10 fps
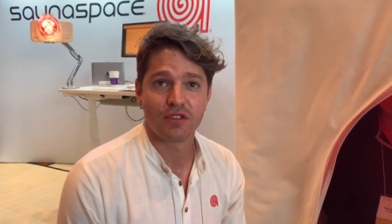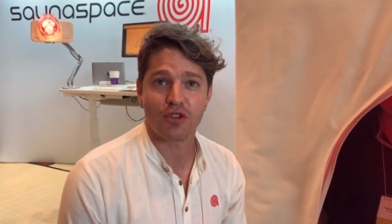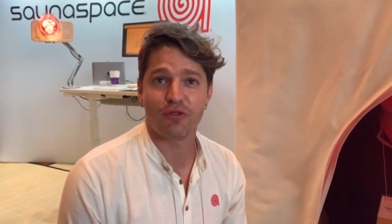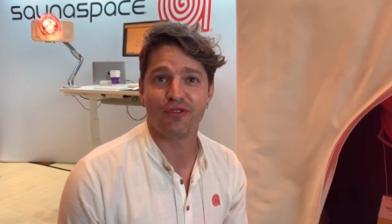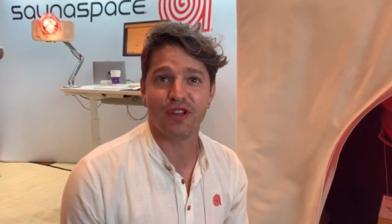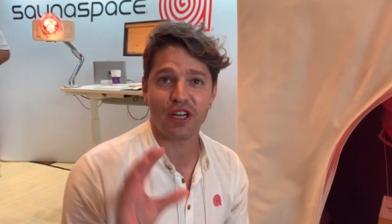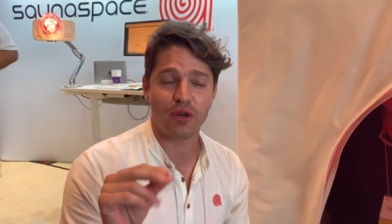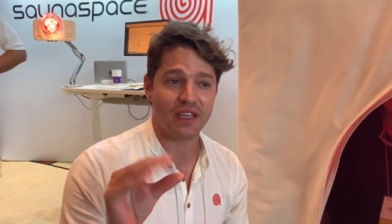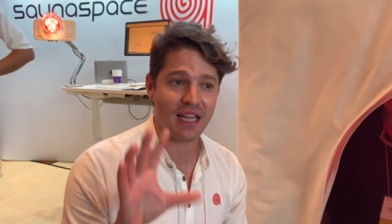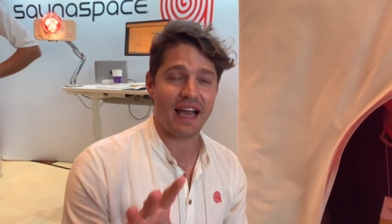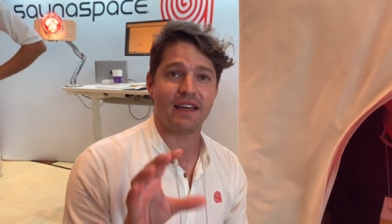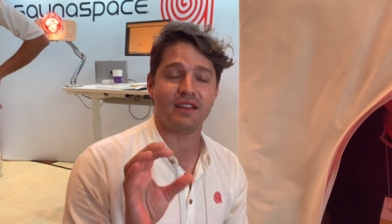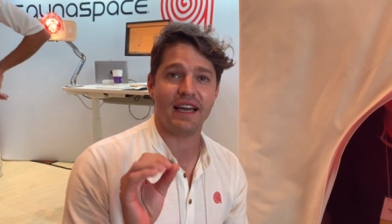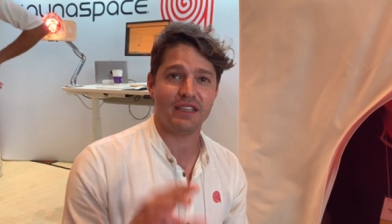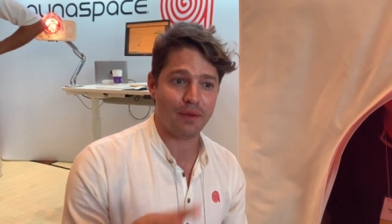So flickering
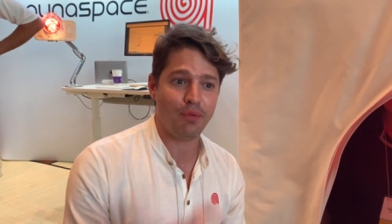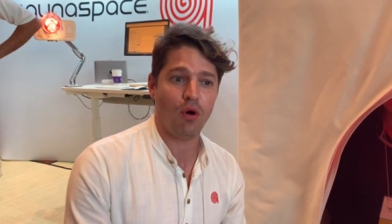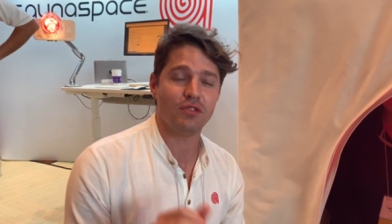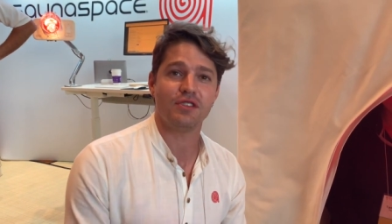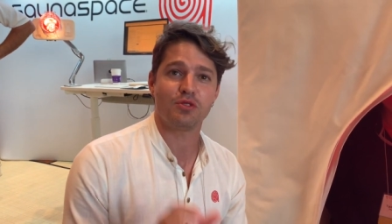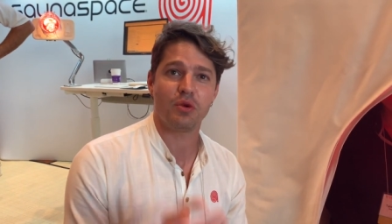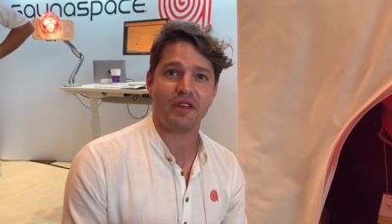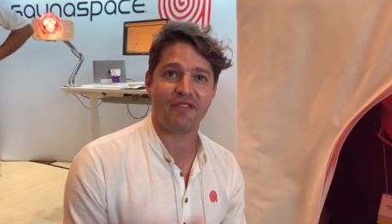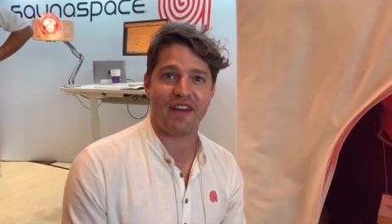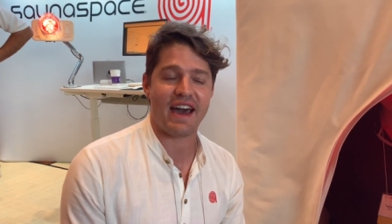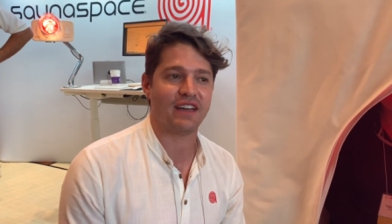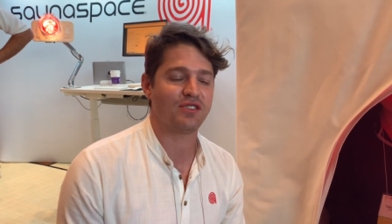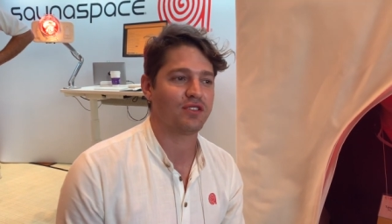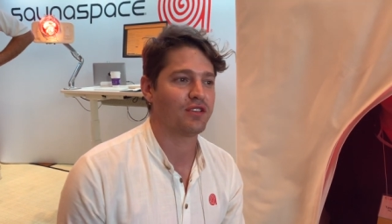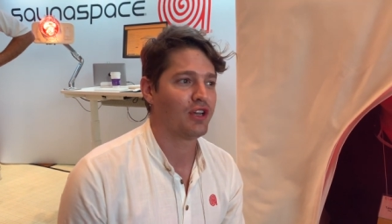light that pulses really
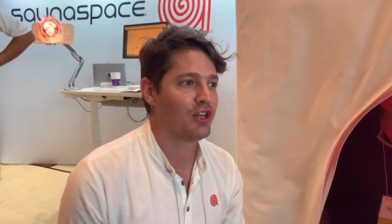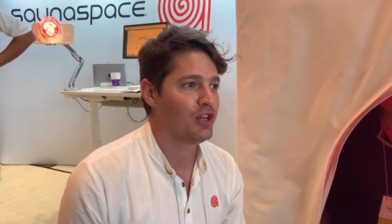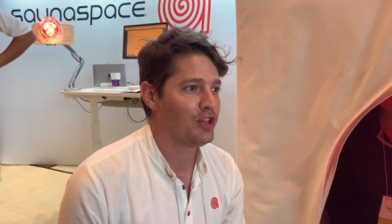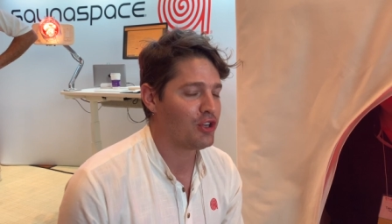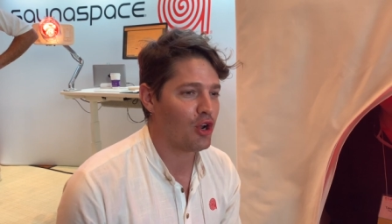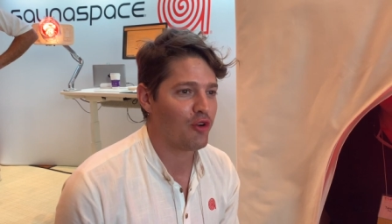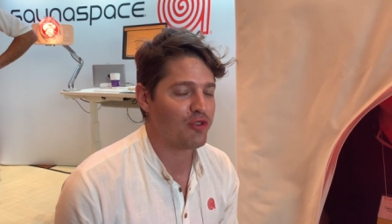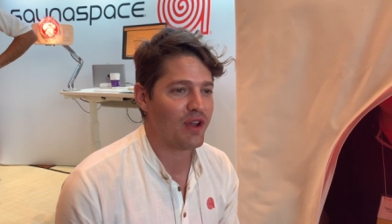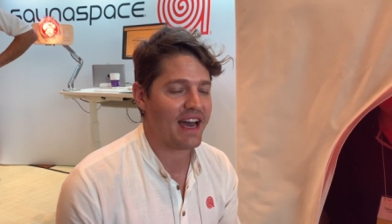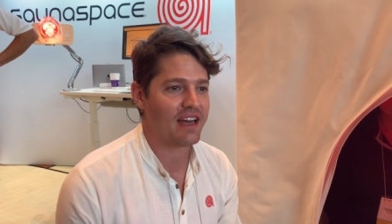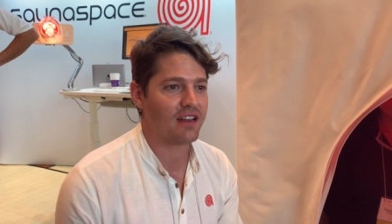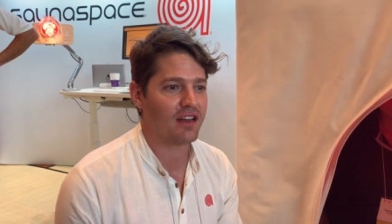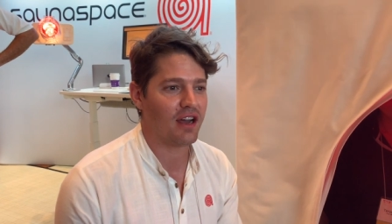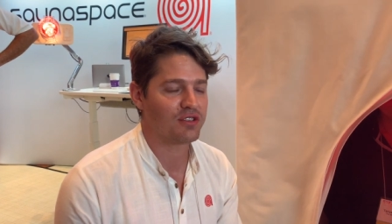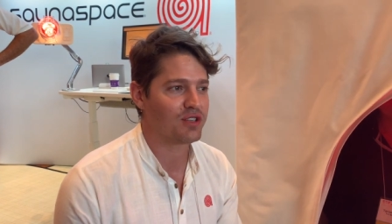fast. If you had
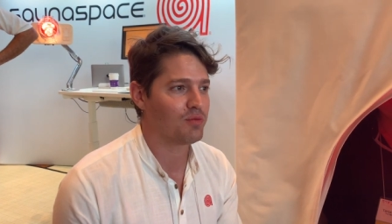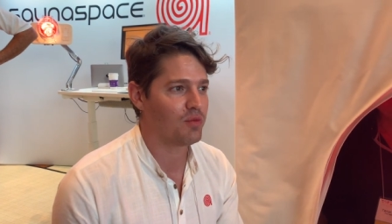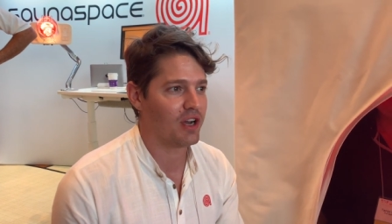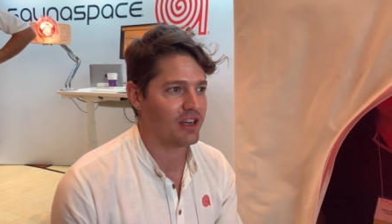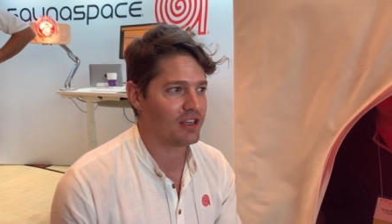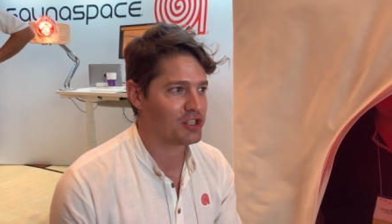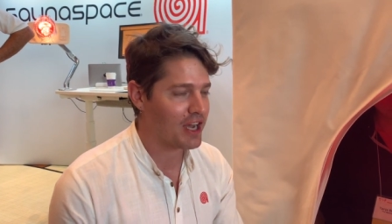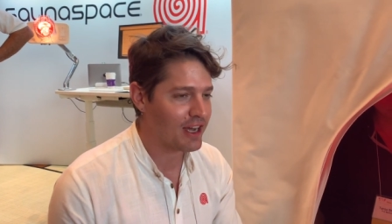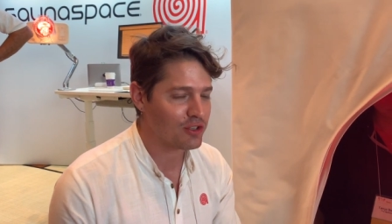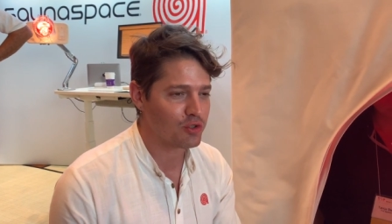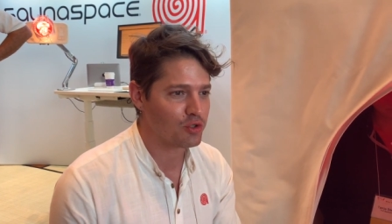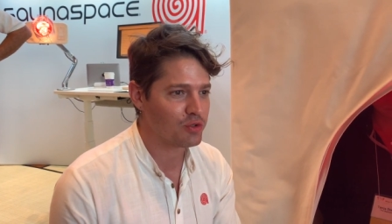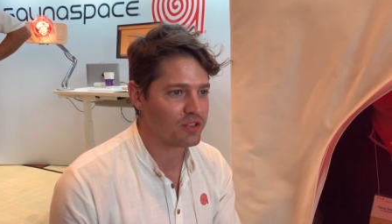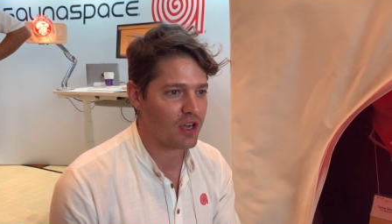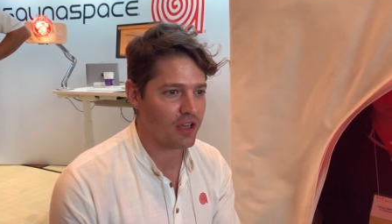a child who
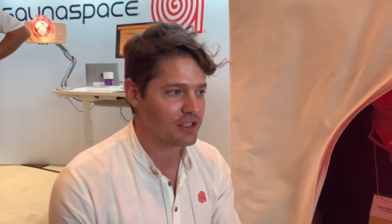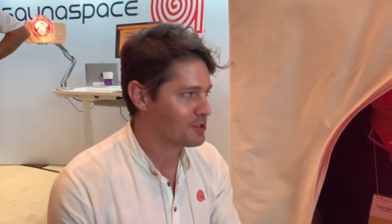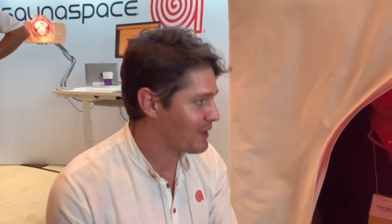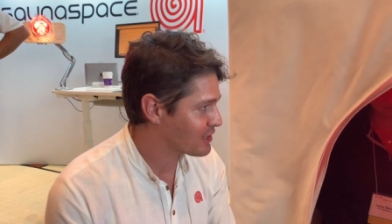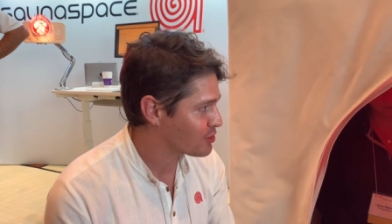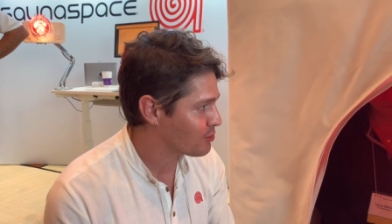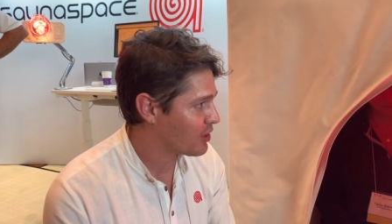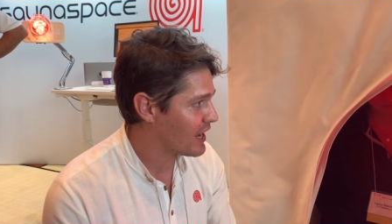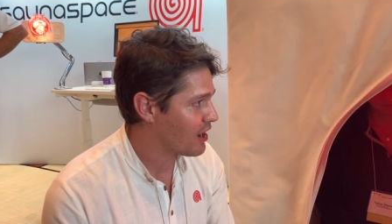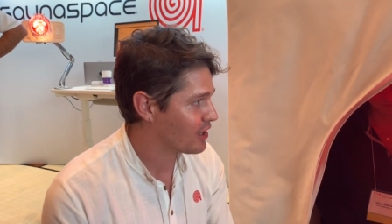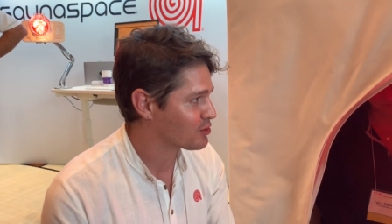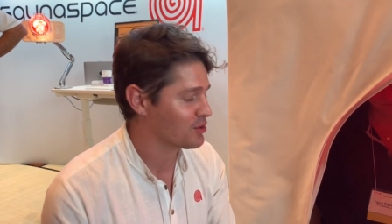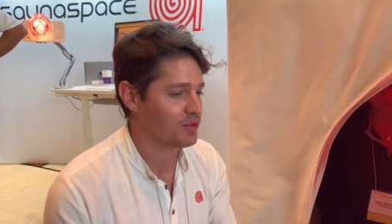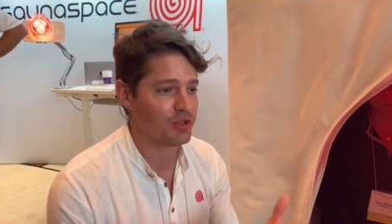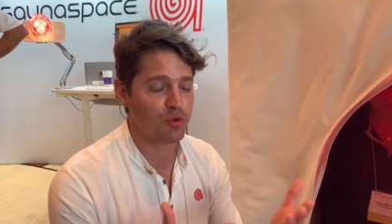was on the spectrum or had
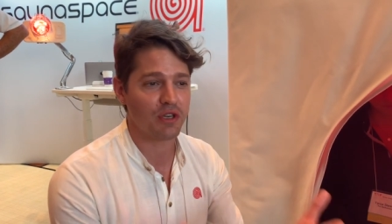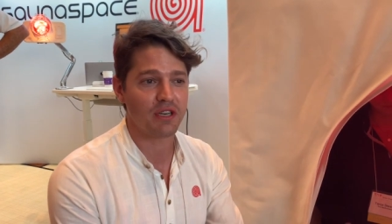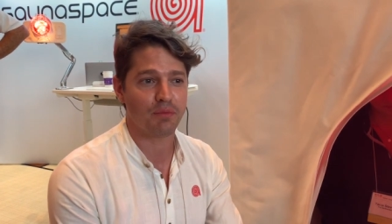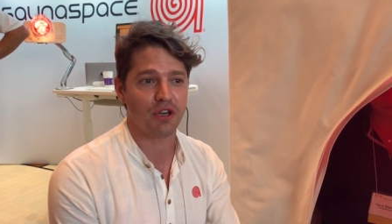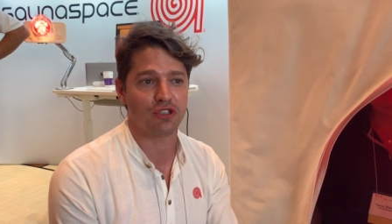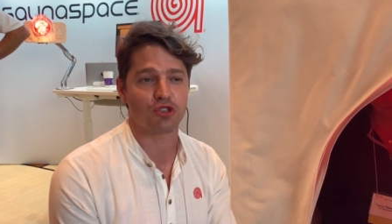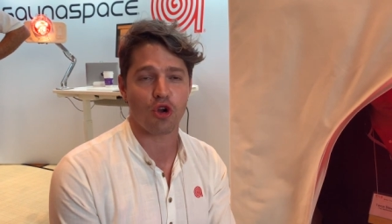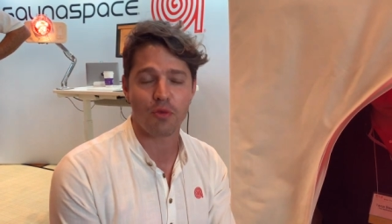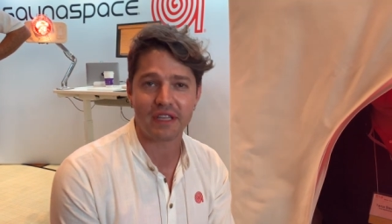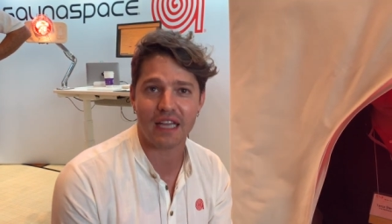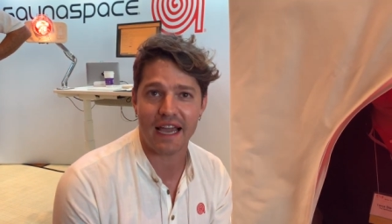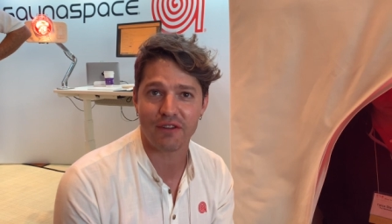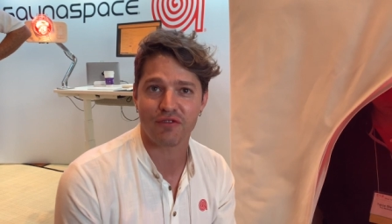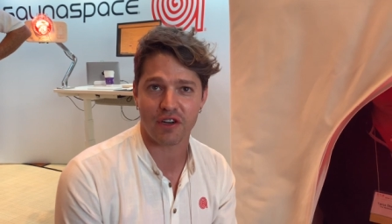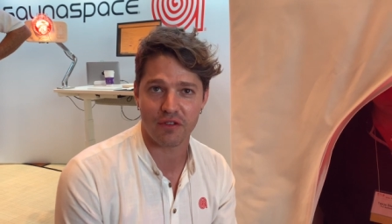autism, you wouldn't put a strobing light
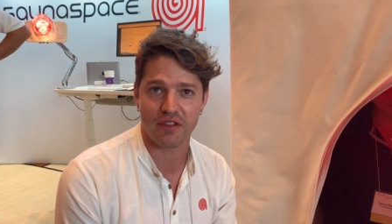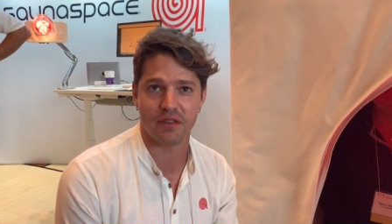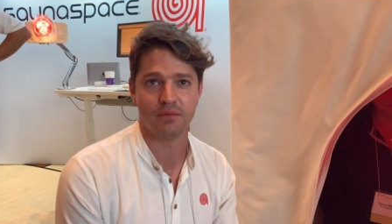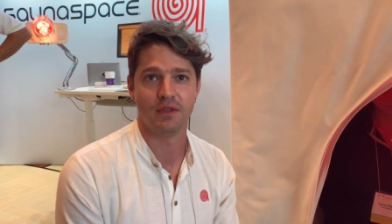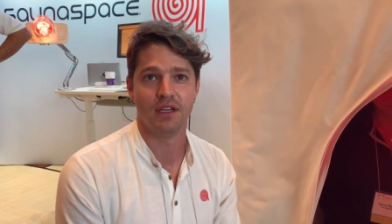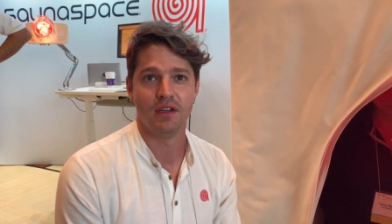in front of them.